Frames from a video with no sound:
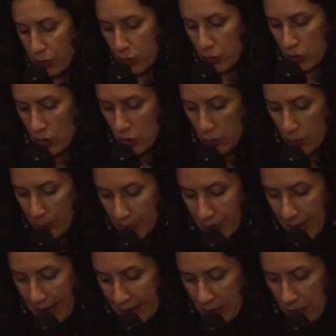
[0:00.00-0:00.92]
Kurdish women
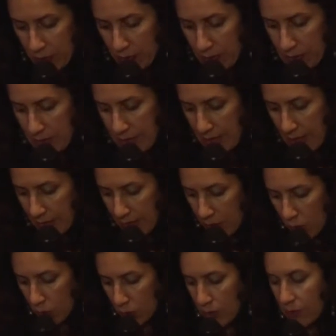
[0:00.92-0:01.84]
activists say
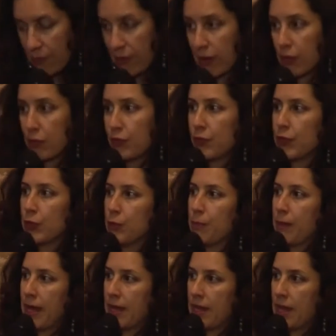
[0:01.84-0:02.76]
that only very few
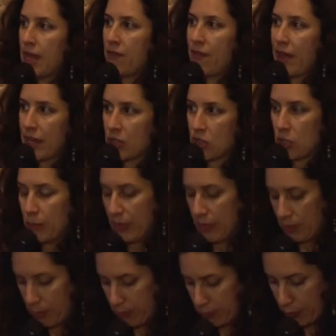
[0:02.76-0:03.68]
men have actually
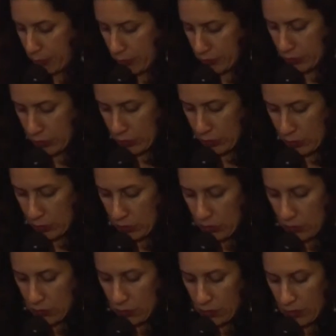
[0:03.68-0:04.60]
been
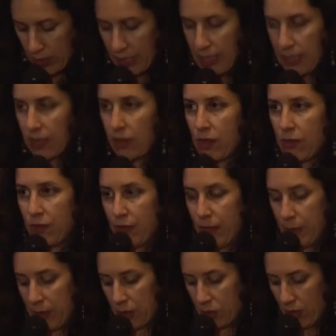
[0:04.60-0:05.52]
persecuted for killing their
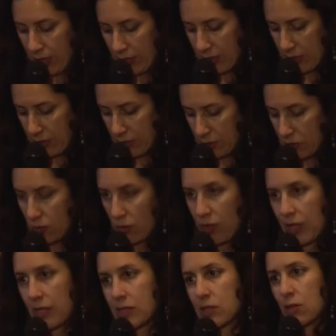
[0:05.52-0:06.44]
female relatives. So
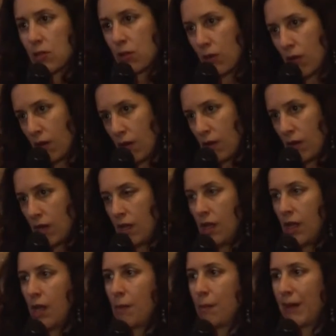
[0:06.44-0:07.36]
there is a law,
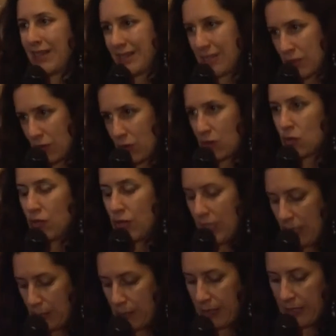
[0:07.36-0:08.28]
but it's not
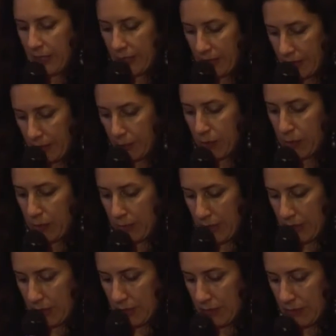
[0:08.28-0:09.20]
really being
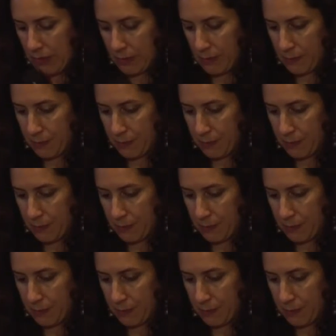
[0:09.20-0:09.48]
implemented.